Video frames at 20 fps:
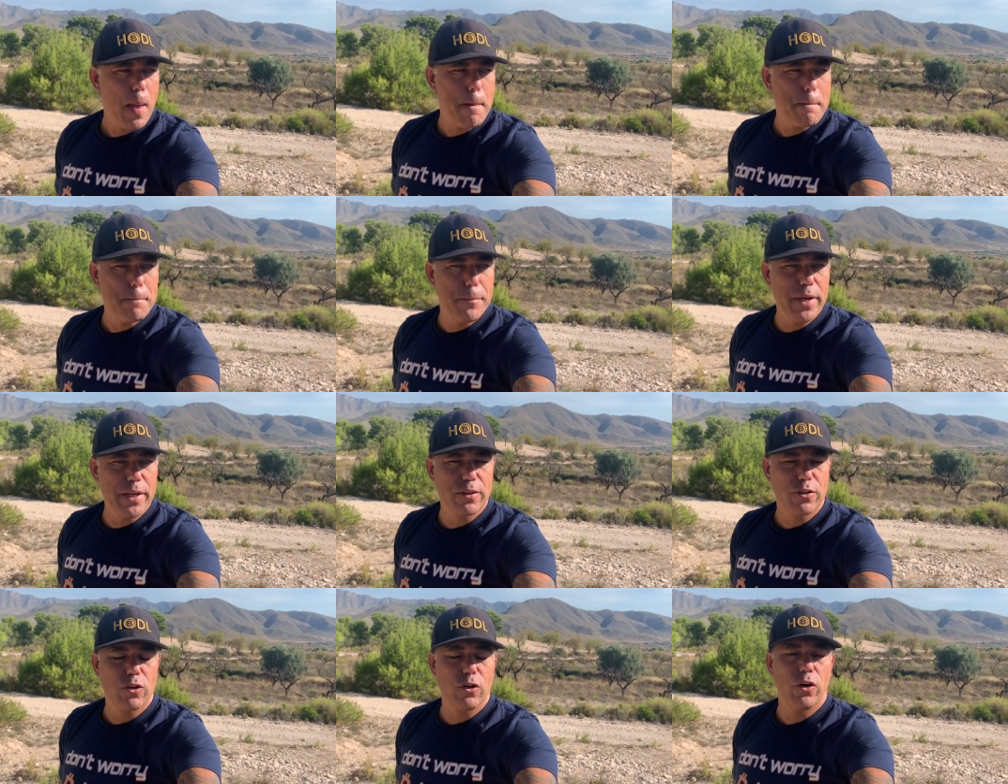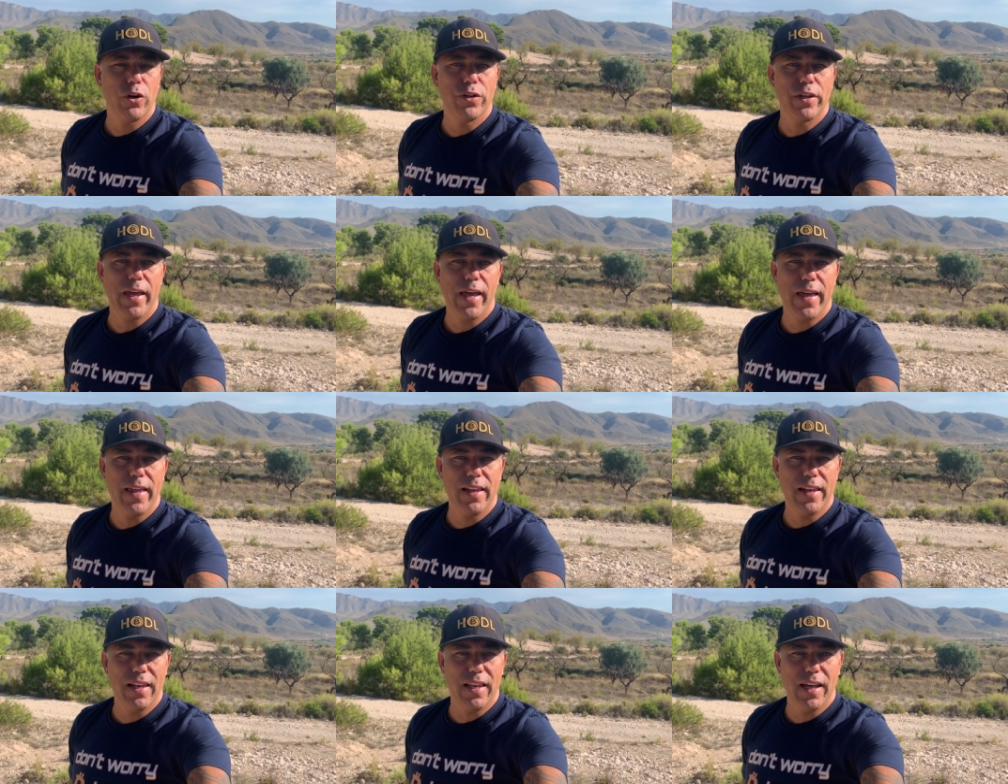Bitcoin
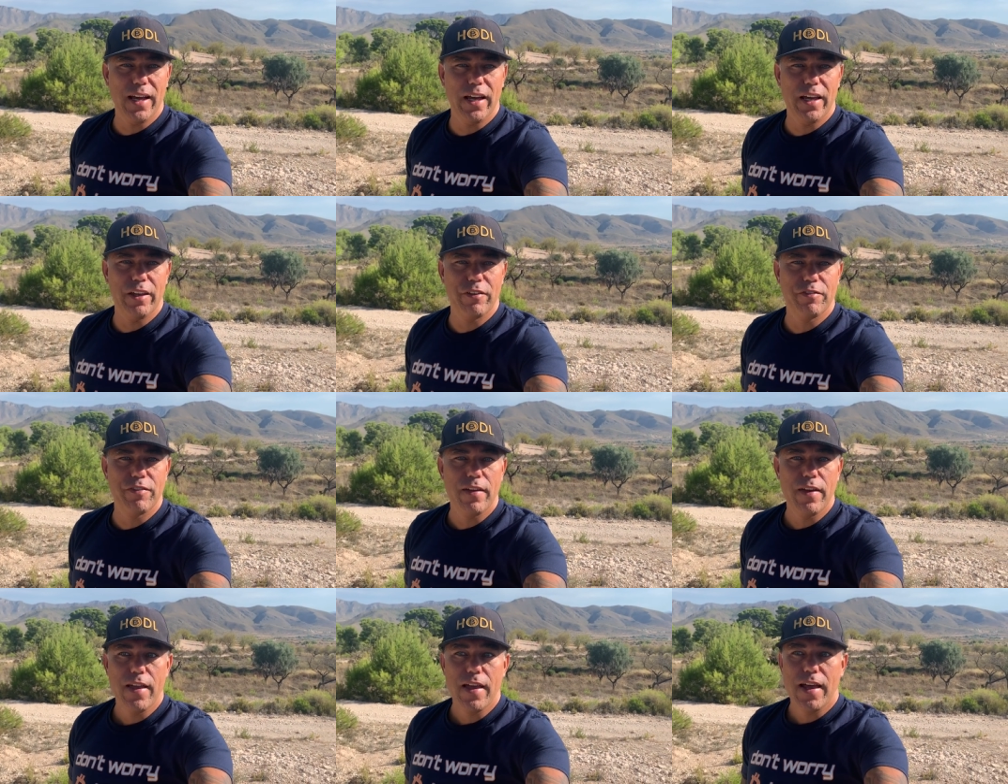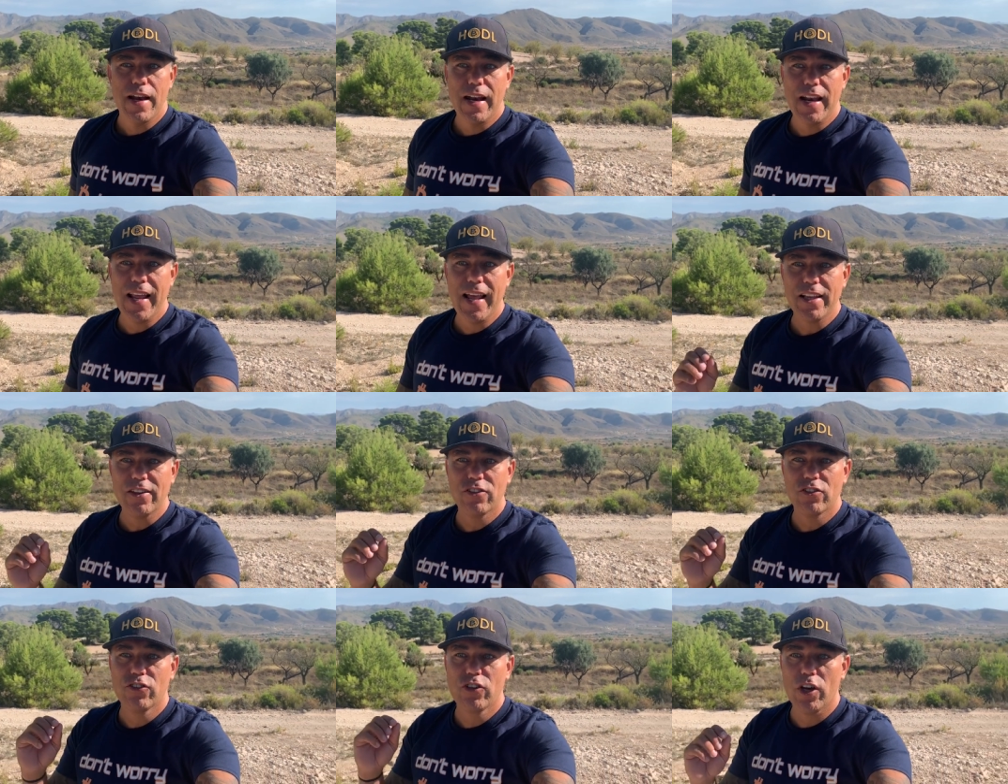and life.
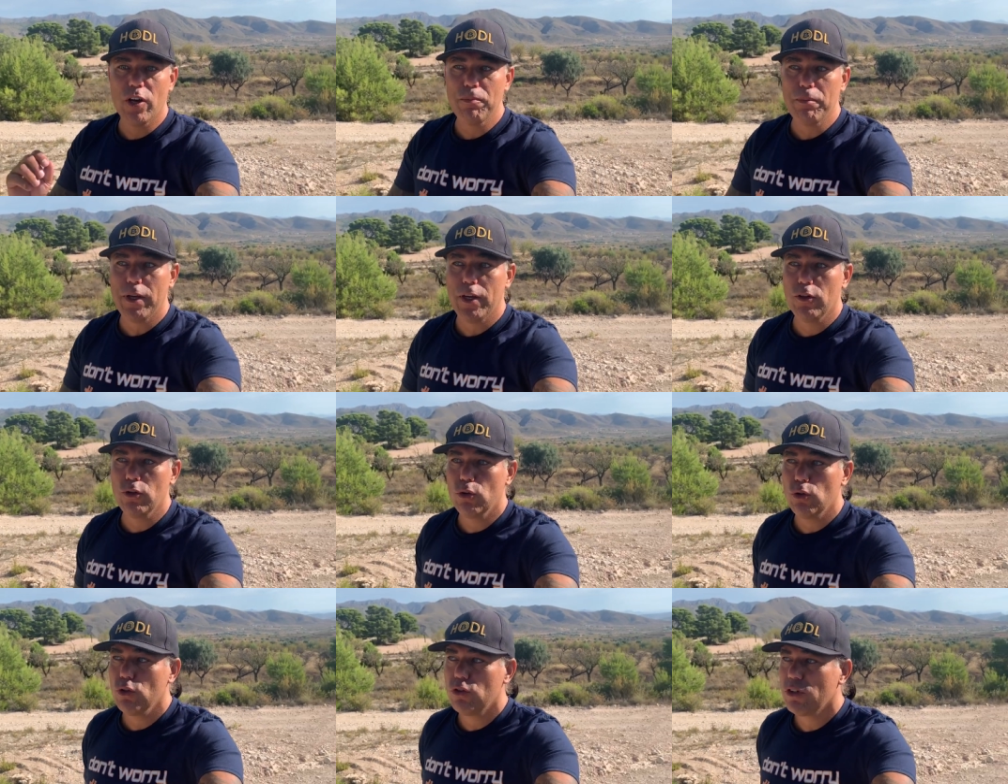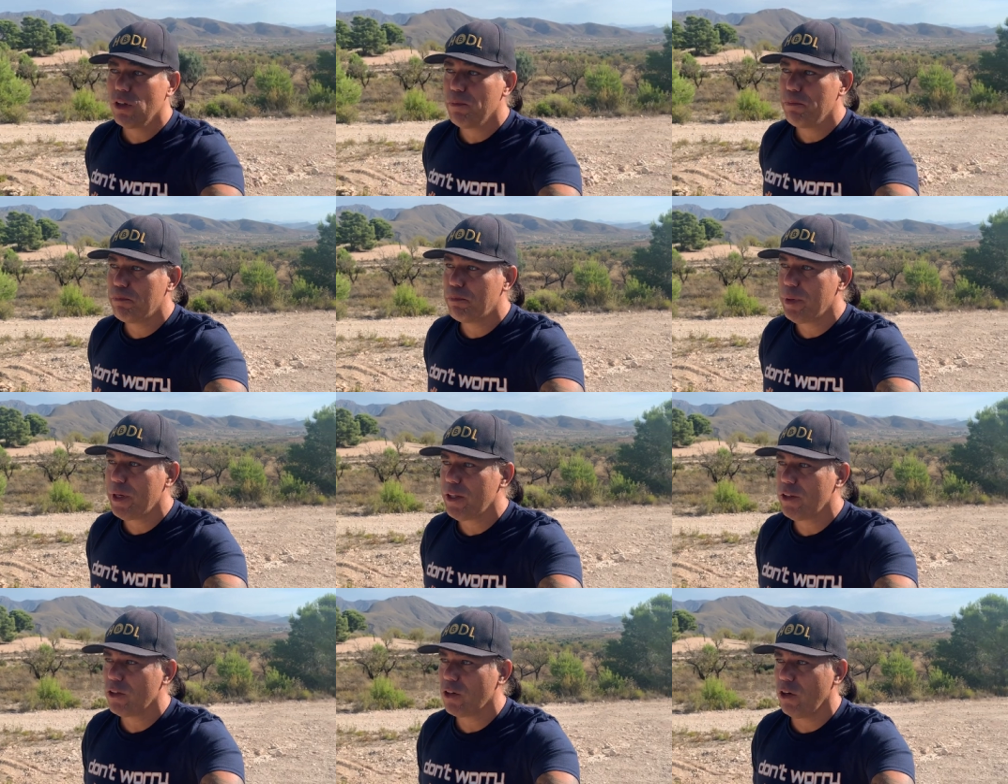Let's jump into some
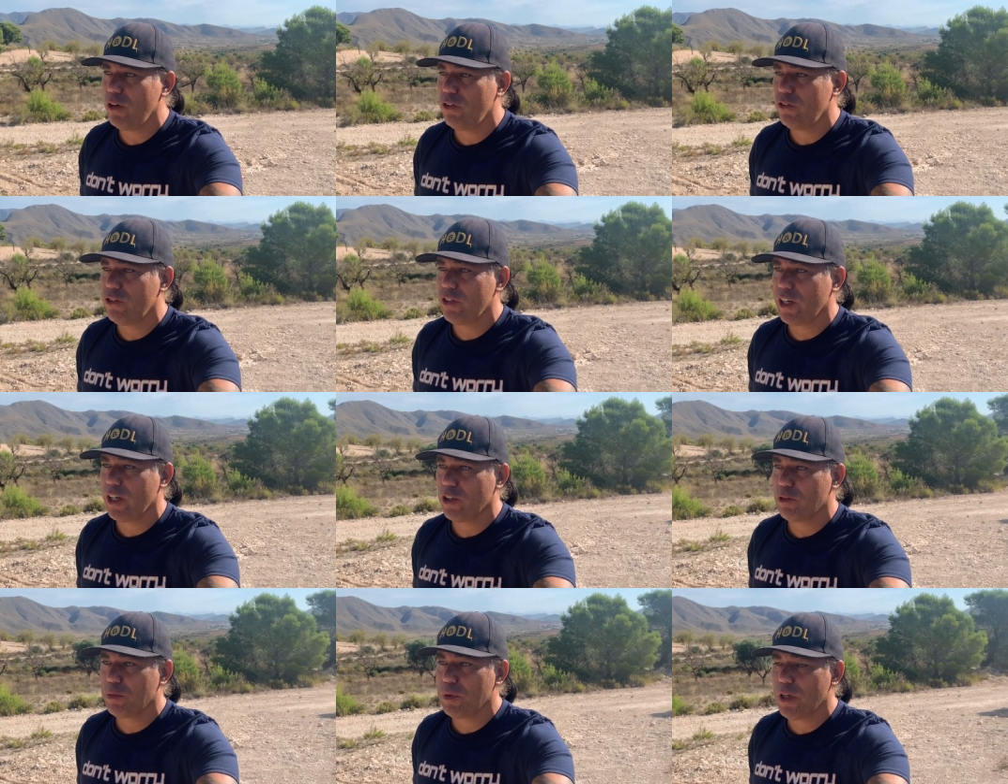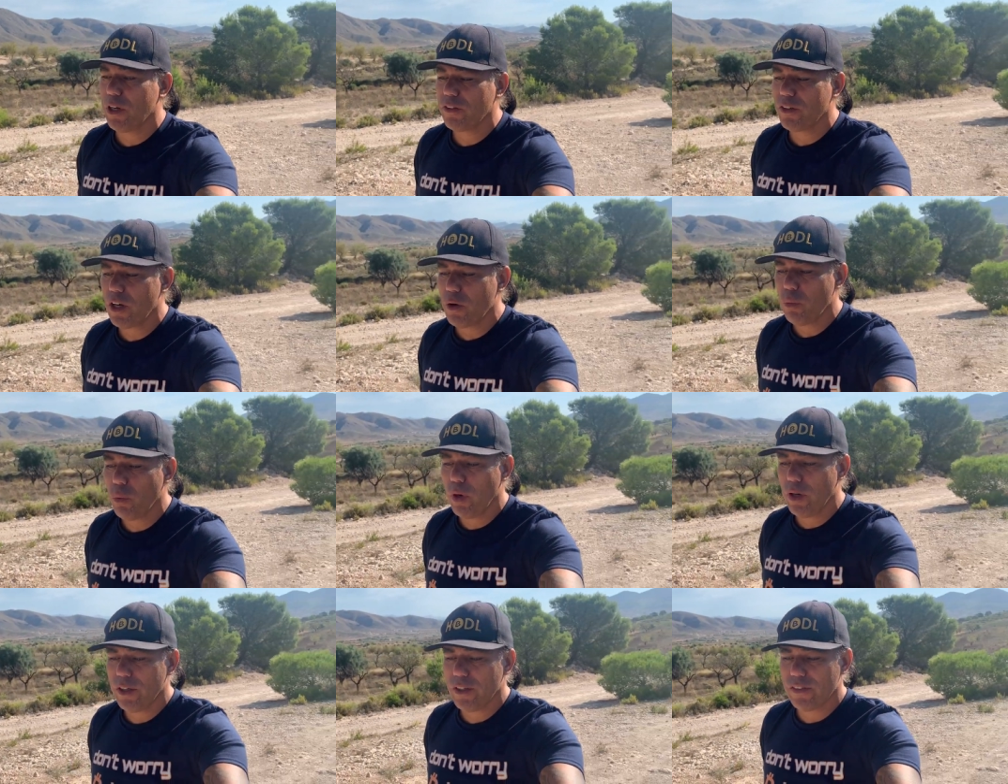Bitcoin charts because I
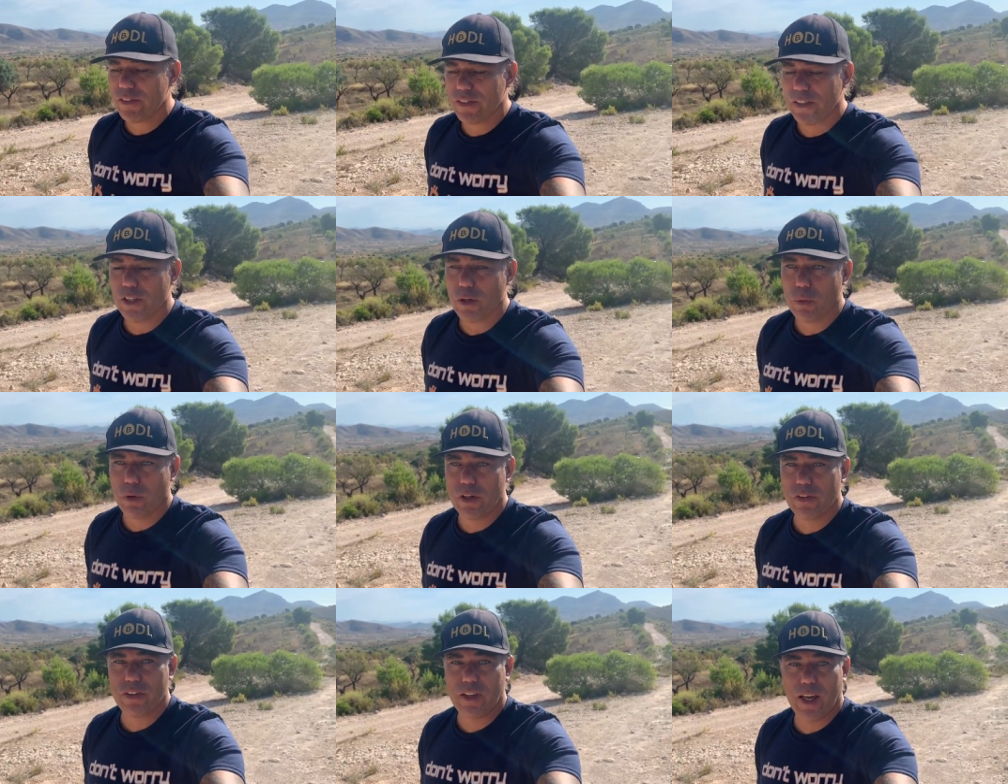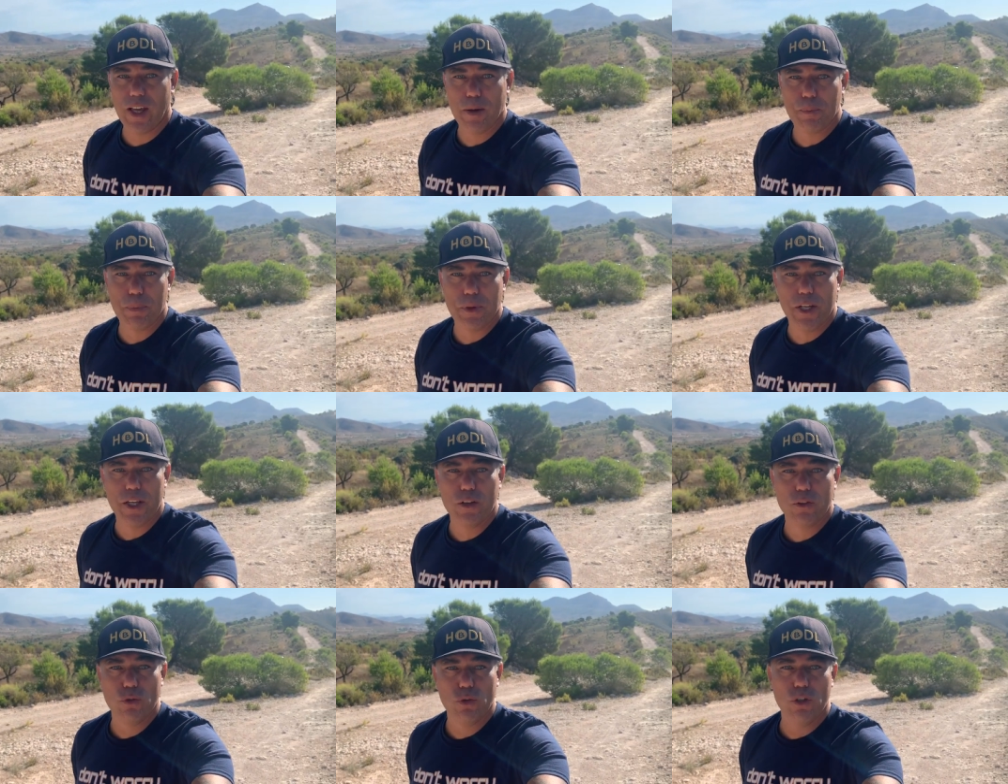want to see what is
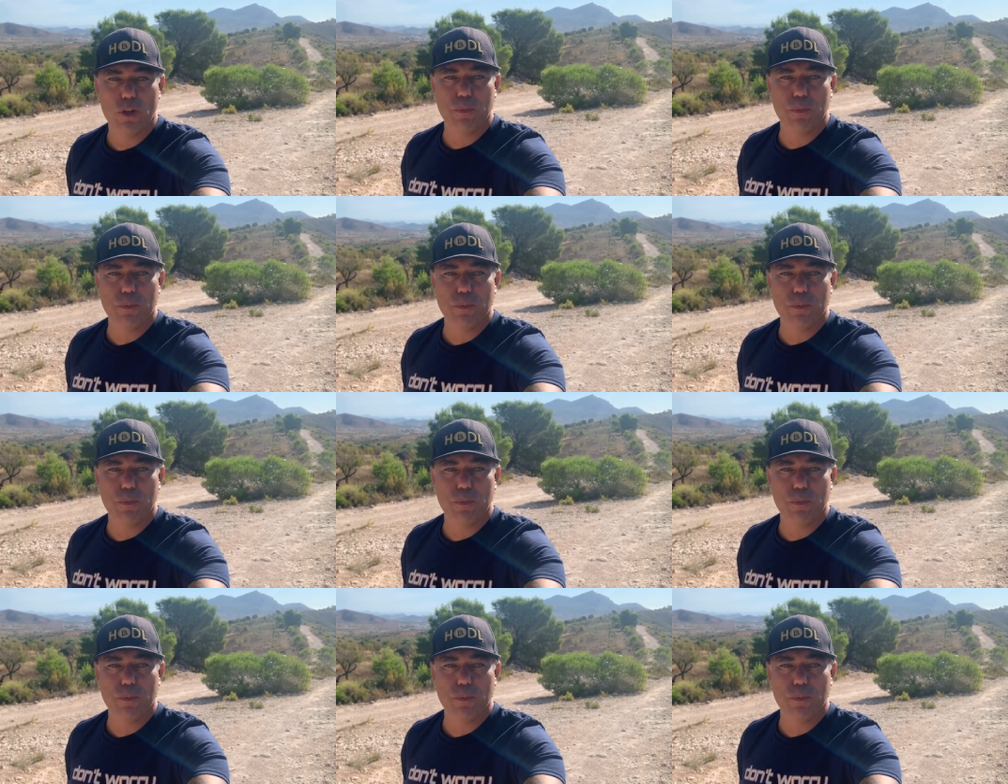happening to the